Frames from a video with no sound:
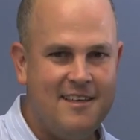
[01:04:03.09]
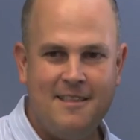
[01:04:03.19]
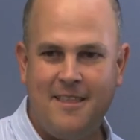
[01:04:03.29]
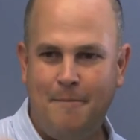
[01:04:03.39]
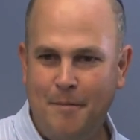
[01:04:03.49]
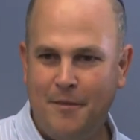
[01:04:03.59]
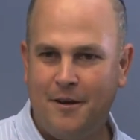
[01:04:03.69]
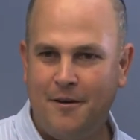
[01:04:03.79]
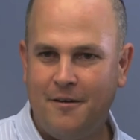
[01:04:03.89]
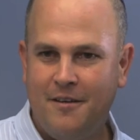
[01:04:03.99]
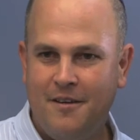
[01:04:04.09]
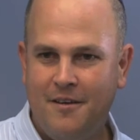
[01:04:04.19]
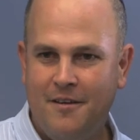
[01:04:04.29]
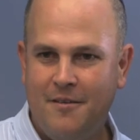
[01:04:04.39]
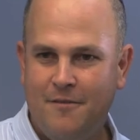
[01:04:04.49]
the people that are
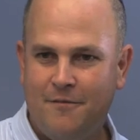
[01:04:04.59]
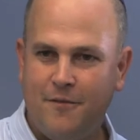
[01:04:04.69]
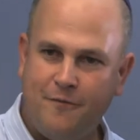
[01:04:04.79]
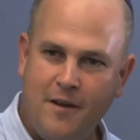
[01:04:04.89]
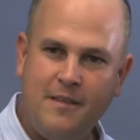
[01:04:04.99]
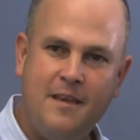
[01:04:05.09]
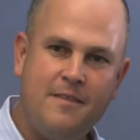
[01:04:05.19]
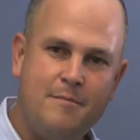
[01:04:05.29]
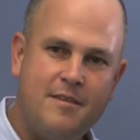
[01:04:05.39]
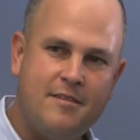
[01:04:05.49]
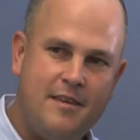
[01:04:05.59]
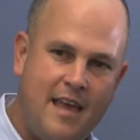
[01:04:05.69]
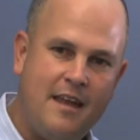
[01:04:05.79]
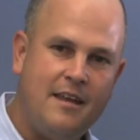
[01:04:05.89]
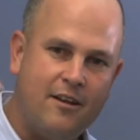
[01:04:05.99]
fulfilling the
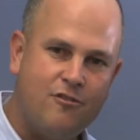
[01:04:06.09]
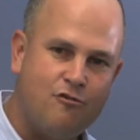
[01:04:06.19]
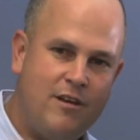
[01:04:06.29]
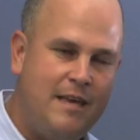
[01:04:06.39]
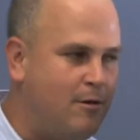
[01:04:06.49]
messianic dream